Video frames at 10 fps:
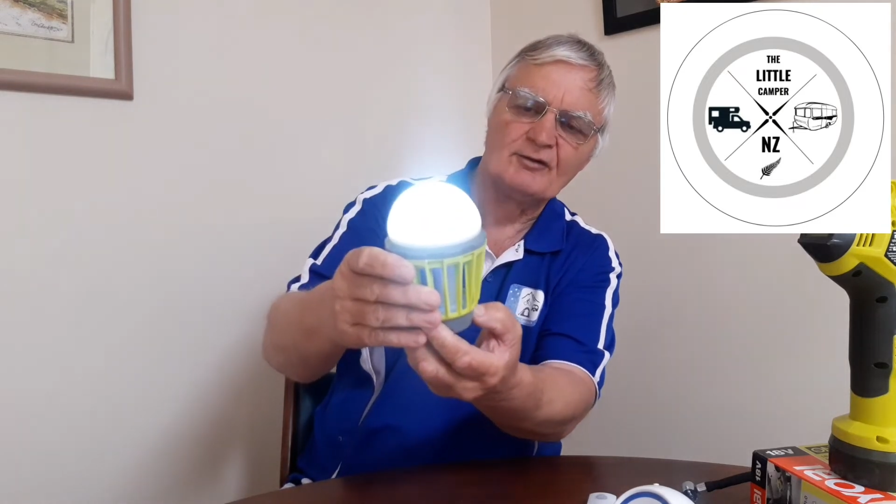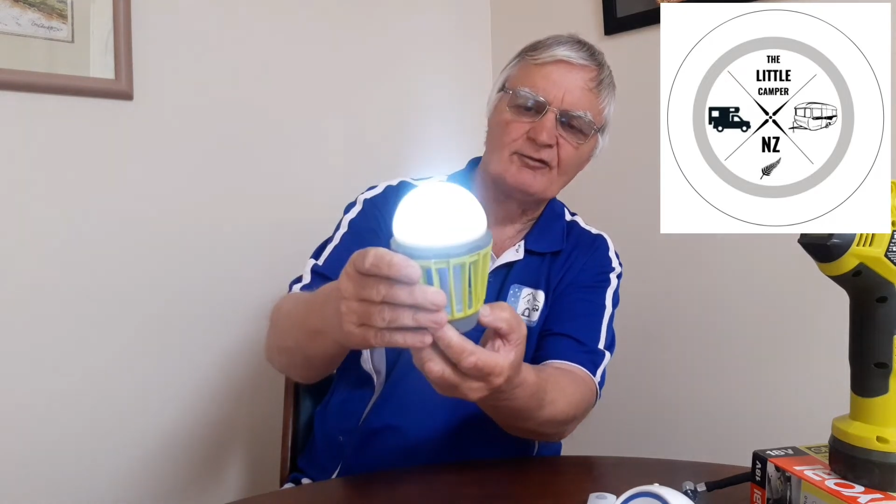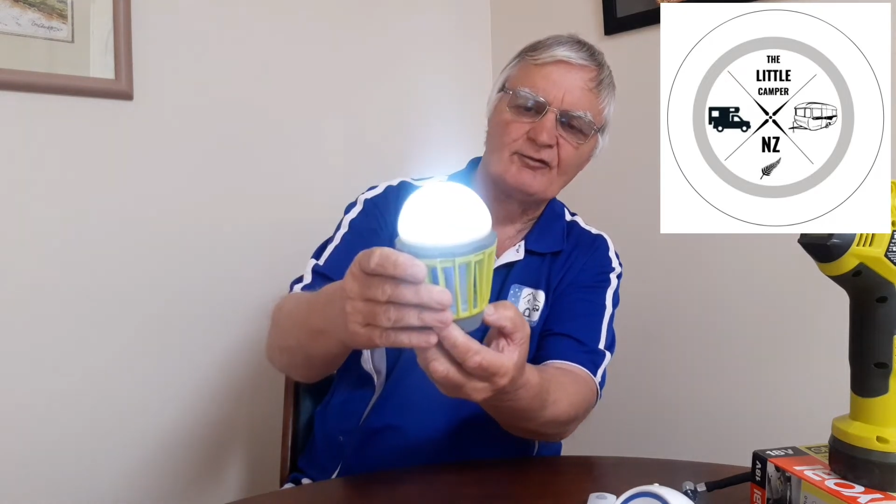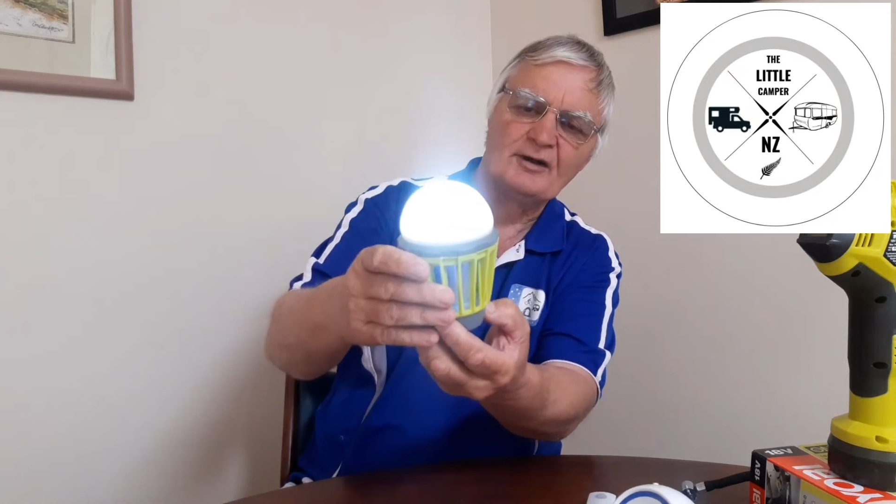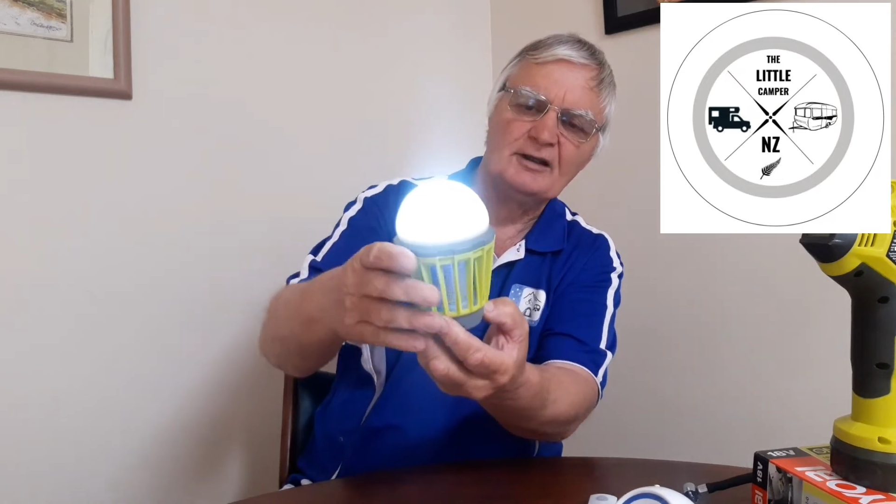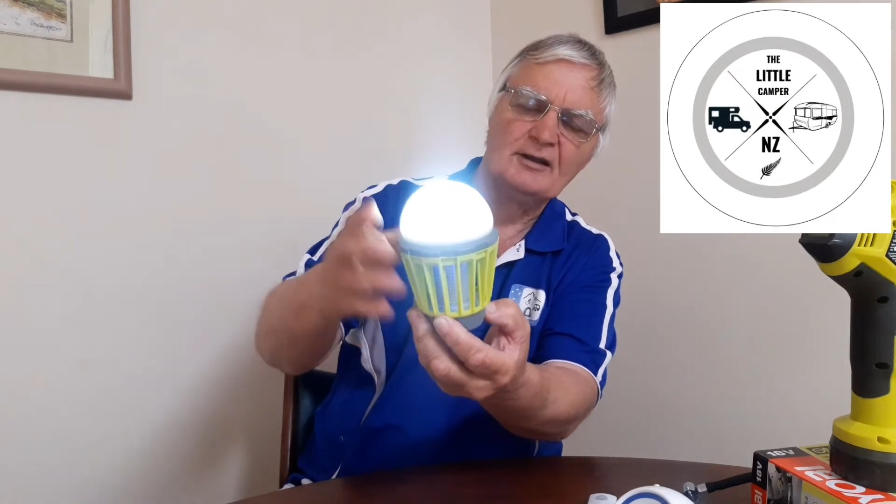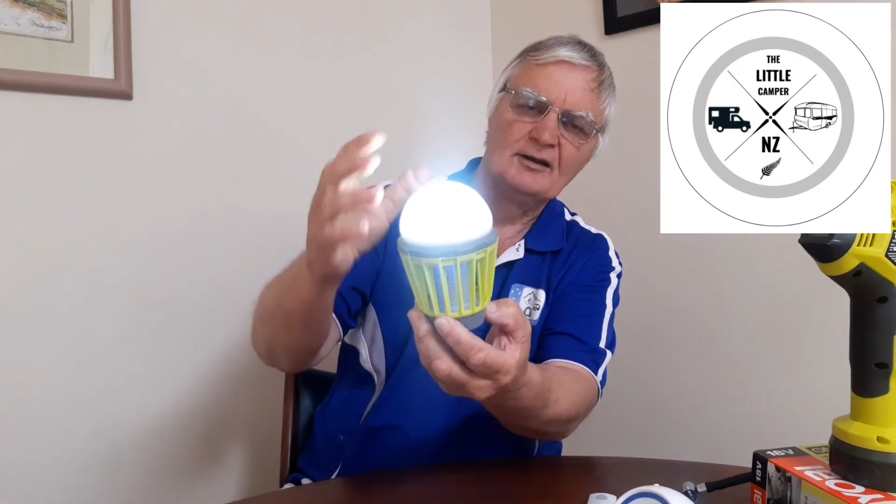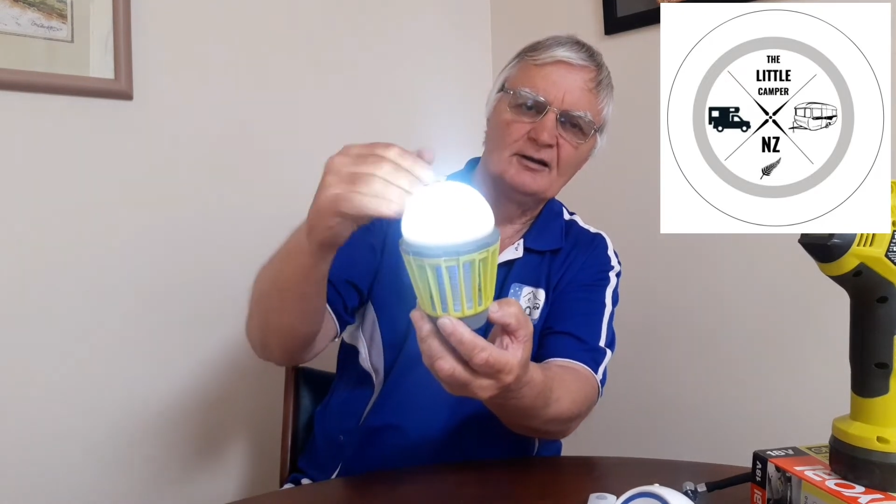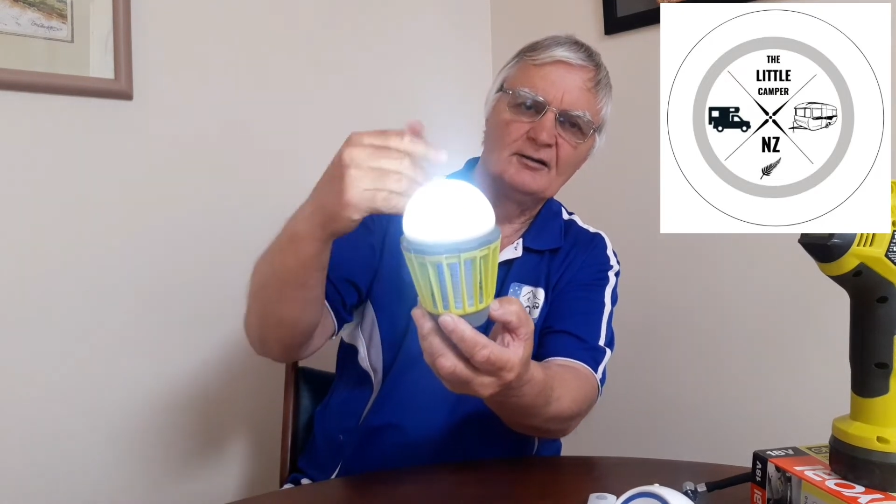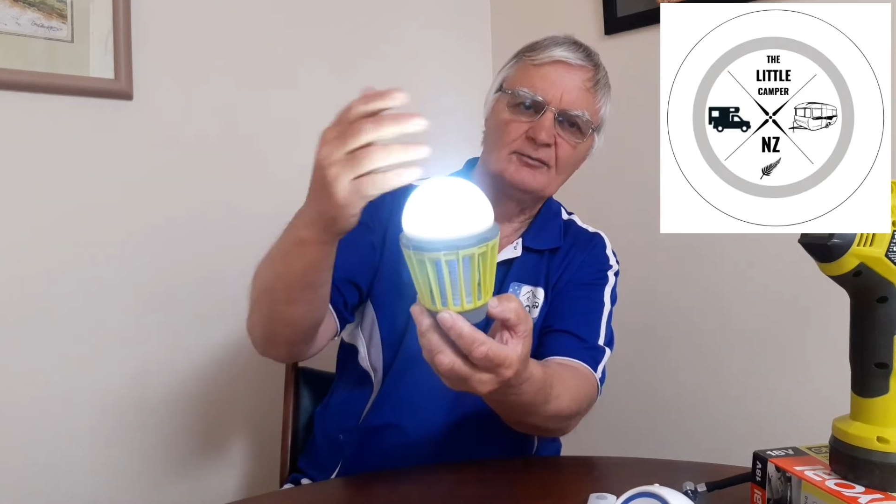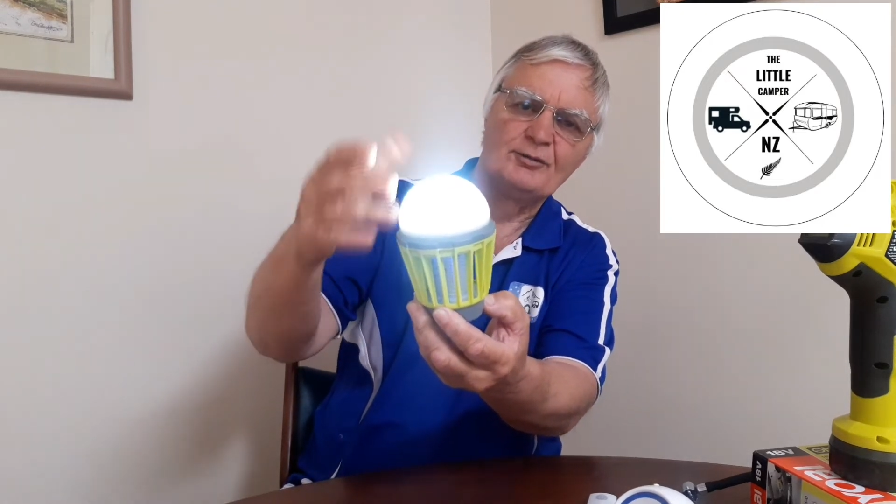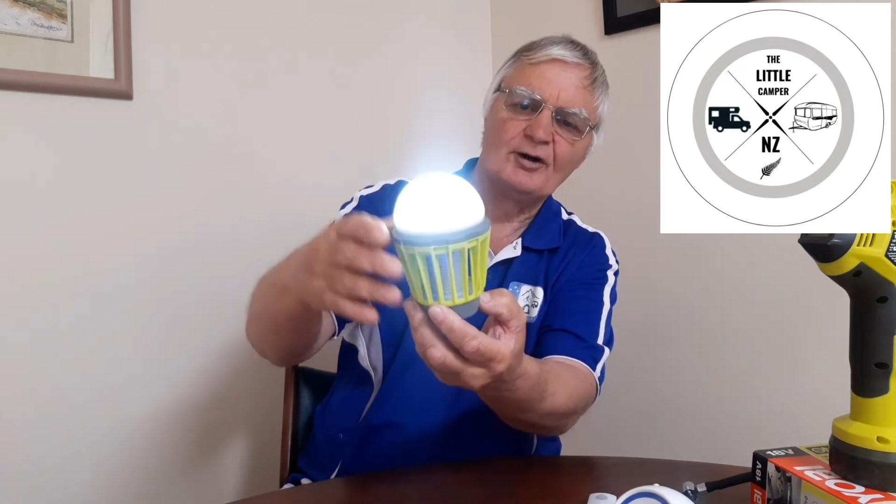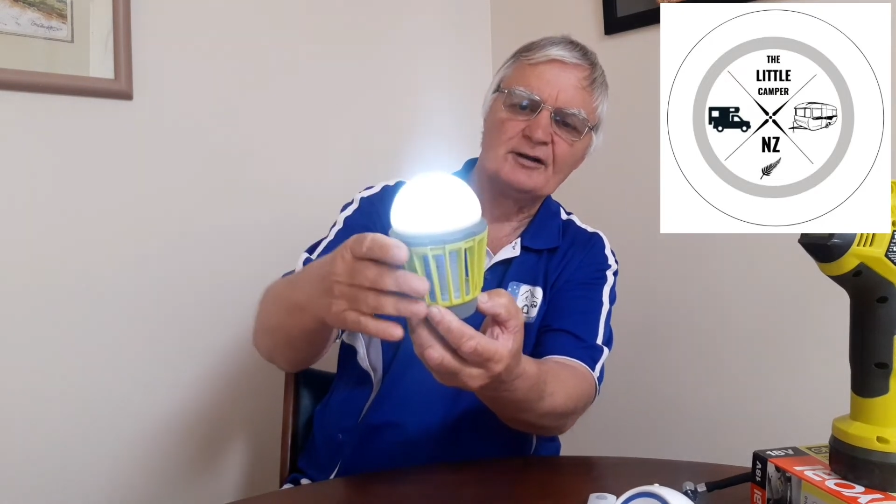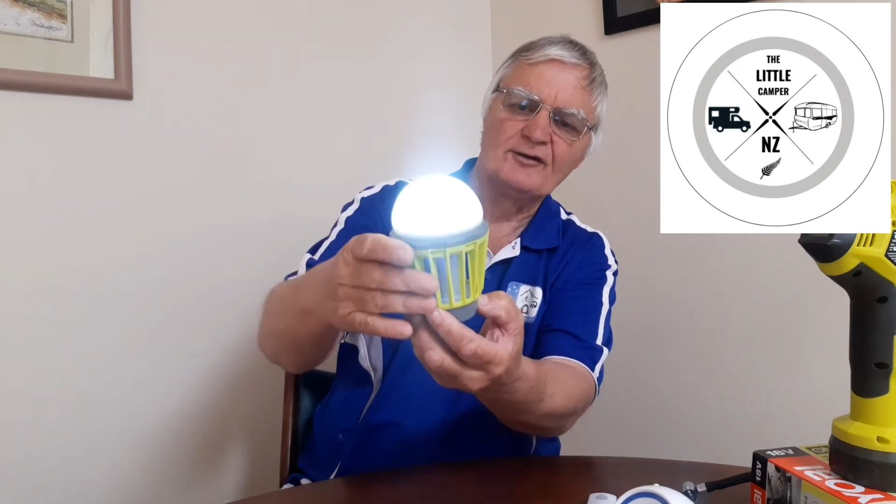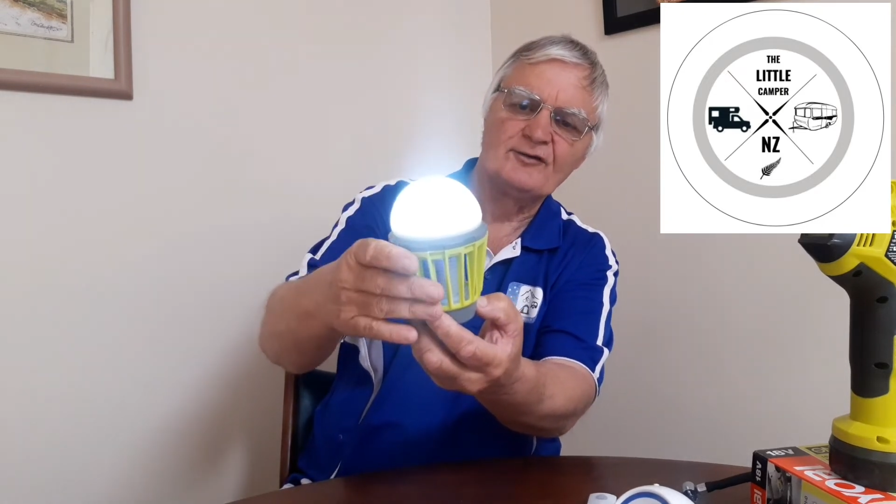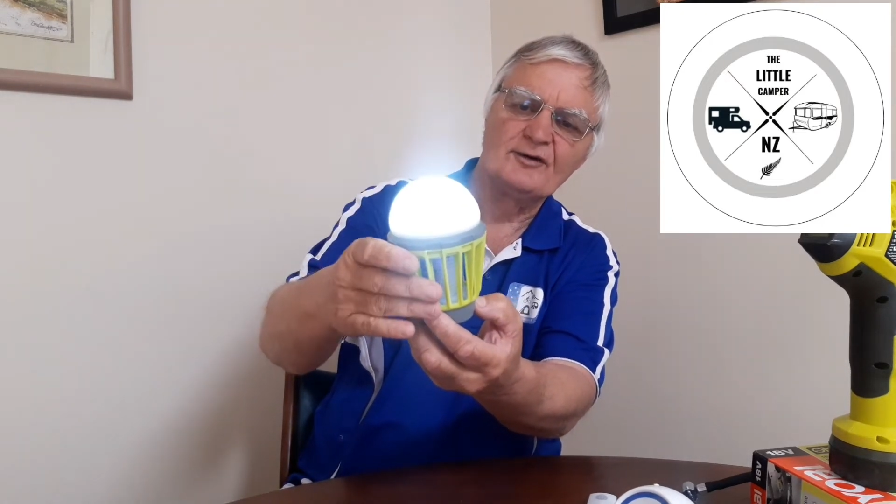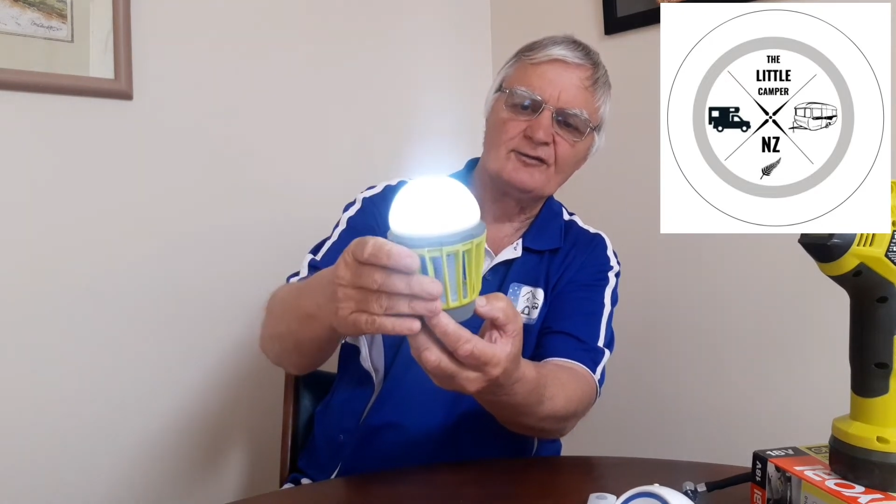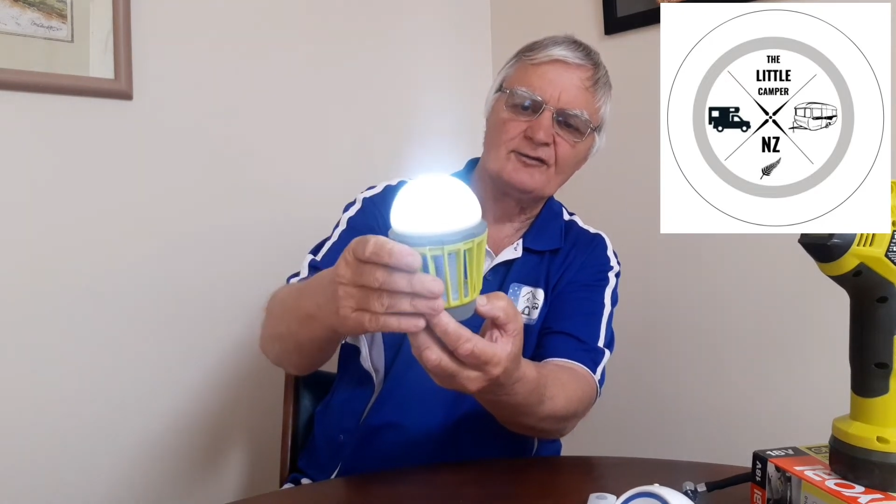3 brightnesses.